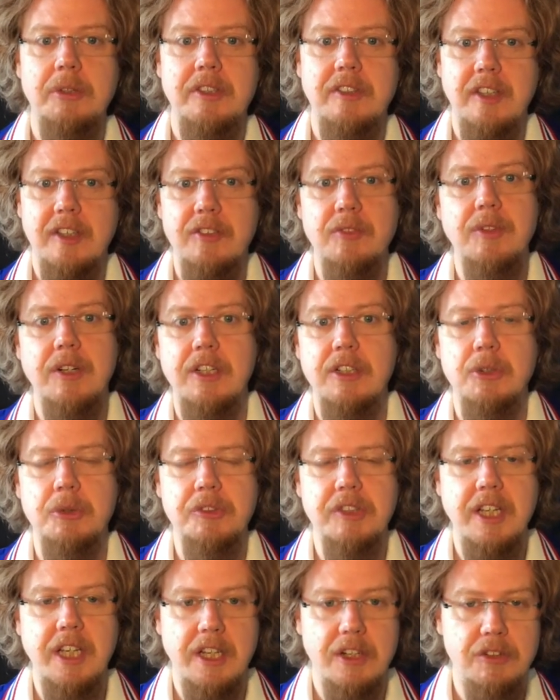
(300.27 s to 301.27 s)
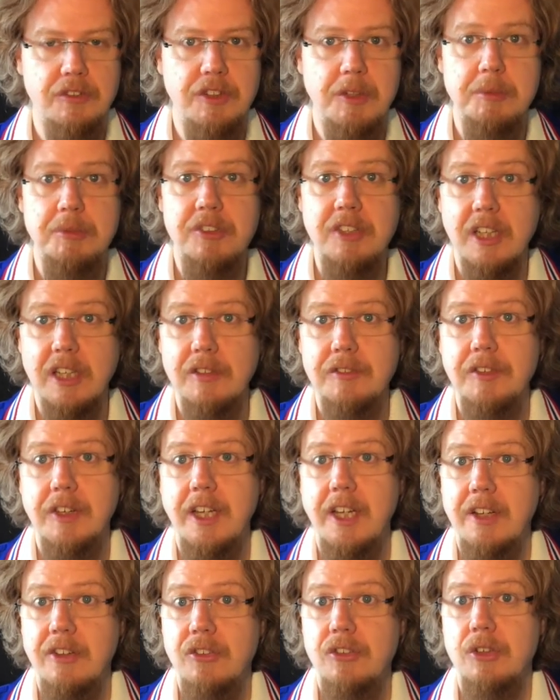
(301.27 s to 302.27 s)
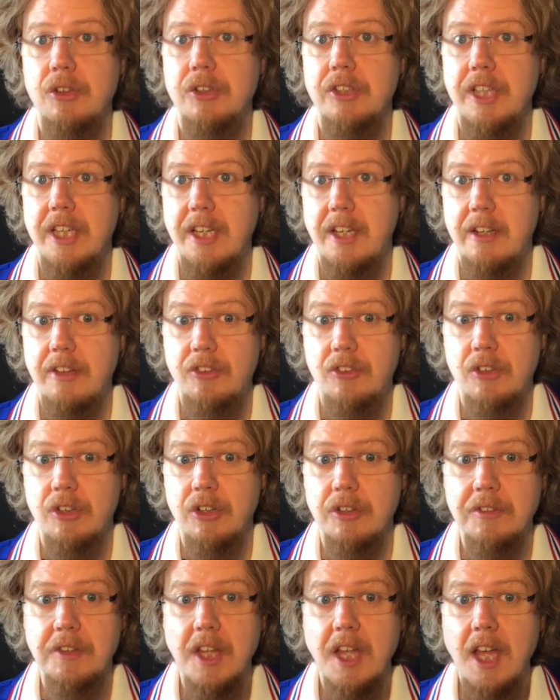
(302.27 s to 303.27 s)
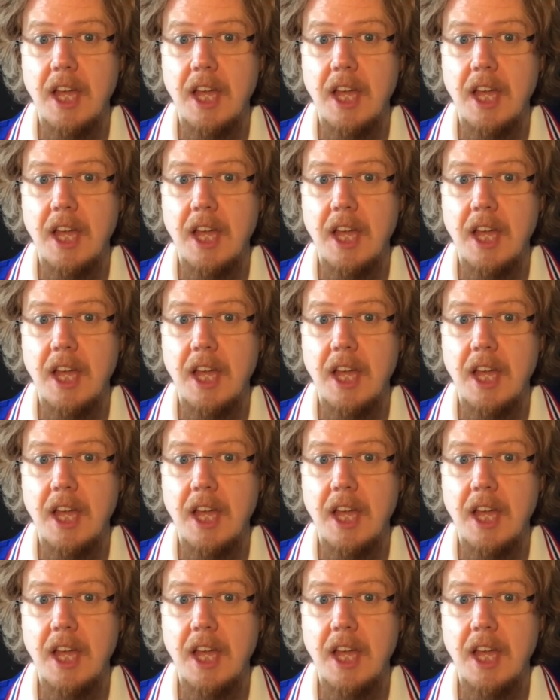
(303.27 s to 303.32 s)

He takes very good care of himself and so on and so on.